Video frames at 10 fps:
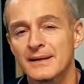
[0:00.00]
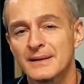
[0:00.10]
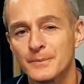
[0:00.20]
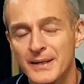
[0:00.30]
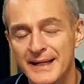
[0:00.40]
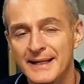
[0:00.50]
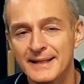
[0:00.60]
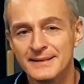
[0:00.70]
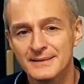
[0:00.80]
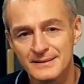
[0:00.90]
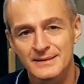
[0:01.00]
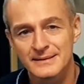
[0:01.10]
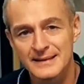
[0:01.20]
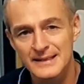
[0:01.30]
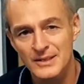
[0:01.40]
the pain
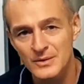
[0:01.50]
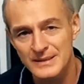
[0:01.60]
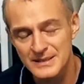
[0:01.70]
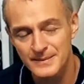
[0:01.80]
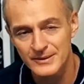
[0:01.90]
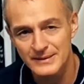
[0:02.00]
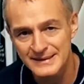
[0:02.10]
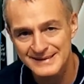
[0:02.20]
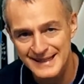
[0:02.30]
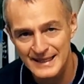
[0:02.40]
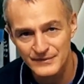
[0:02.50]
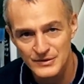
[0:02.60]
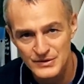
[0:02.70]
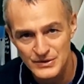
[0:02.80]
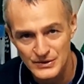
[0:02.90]
that you experience
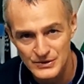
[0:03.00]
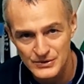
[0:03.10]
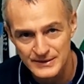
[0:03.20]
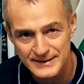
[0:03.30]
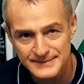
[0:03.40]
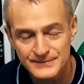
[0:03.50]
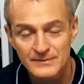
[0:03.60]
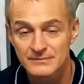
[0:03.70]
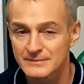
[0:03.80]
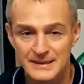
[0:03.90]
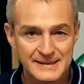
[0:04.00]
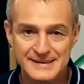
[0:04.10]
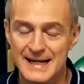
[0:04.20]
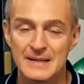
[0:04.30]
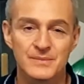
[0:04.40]
after surgery
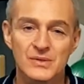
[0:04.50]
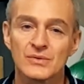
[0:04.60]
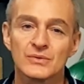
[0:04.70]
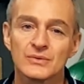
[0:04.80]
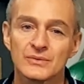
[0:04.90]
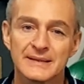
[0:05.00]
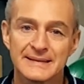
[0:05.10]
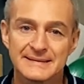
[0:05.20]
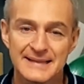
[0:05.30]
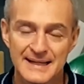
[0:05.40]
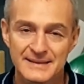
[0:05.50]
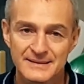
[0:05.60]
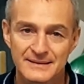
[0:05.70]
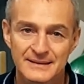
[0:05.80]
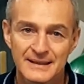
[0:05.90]
is absolutely
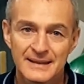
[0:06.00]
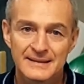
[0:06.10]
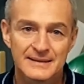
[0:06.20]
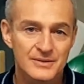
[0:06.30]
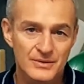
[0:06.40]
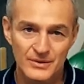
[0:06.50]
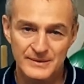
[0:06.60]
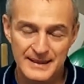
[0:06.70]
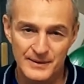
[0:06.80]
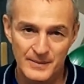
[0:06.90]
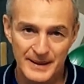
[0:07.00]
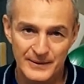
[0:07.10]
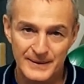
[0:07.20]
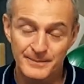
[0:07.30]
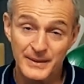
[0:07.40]
intense. There's no doubt
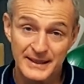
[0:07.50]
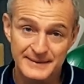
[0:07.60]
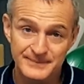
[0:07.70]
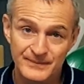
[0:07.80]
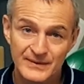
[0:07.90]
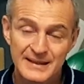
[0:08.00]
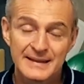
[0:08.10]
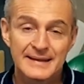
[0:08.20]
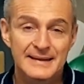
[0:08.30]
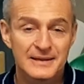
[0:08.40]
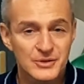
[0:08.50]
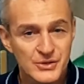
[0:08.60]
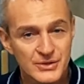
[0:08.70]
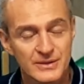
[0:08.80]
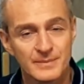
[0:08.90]
about it, but there
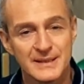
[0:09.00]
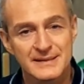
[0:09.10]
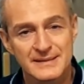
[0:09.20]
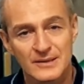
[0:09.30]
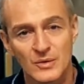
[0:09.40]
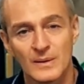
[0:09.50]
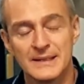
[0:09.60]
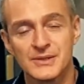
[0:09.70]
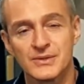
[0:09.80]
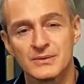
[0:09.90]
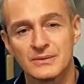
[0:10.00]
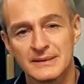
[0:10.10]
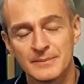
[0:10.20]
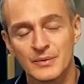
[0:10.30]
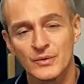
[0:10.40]
should be a
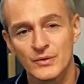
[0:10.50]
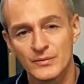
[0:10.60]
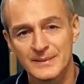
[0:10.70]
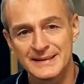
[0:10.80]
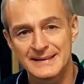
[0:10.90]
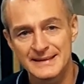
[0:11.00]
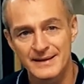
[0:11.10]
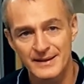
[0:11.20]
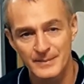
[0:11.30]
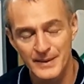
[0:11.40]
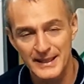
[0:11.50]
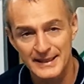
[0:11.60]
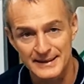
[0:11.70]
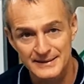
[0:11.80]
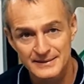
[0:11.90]
sequential improvement in the
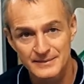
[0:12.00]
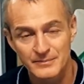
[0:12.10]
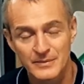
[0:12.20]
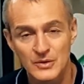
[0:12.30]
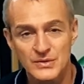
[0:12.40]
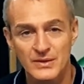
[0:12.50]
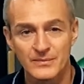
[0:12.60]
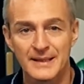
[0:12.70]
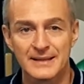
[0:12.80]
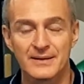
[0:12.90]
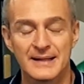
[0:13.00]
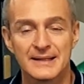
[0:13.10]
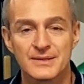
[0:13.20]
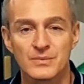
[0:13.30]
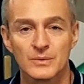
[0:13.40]
pain. Most of my
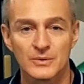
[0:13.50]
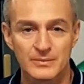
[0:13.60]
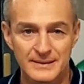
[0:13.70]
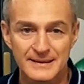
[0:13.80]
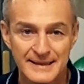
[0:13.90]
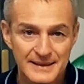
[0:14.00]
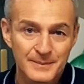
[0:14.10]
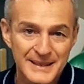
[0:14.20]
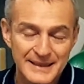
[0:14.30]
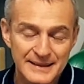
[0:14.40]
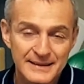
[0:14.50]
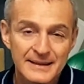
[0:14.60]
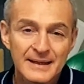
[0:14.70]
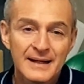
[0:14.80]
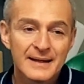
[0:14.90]
clients will relay to me